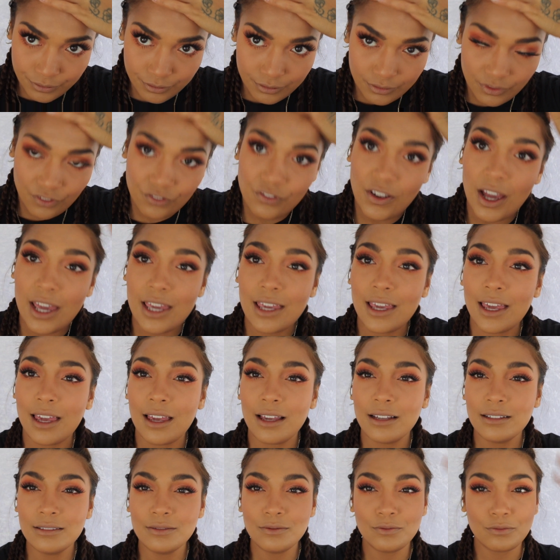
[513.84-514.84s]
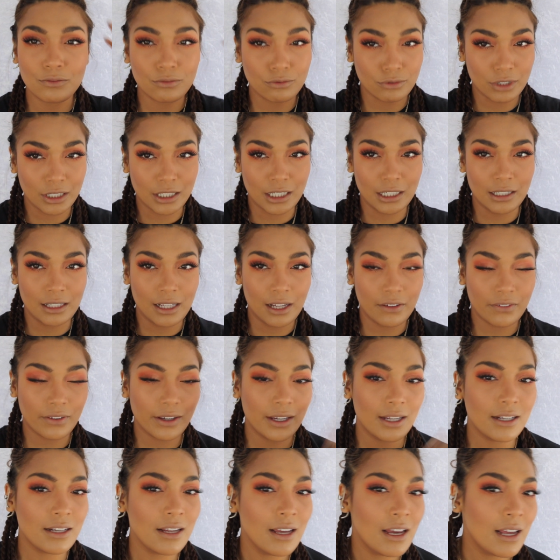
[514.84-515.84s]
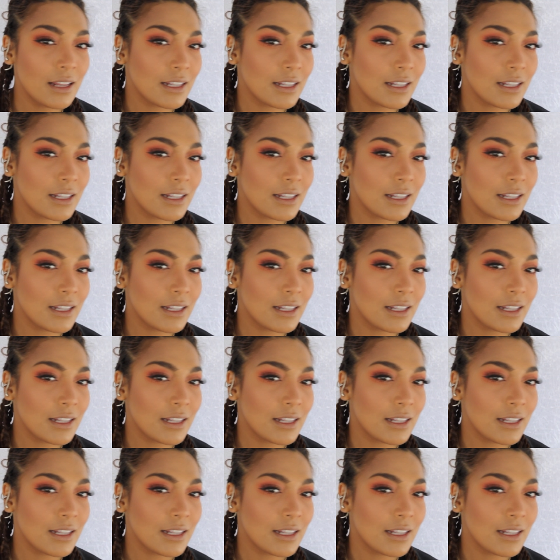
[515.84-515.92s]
Viking, really love it.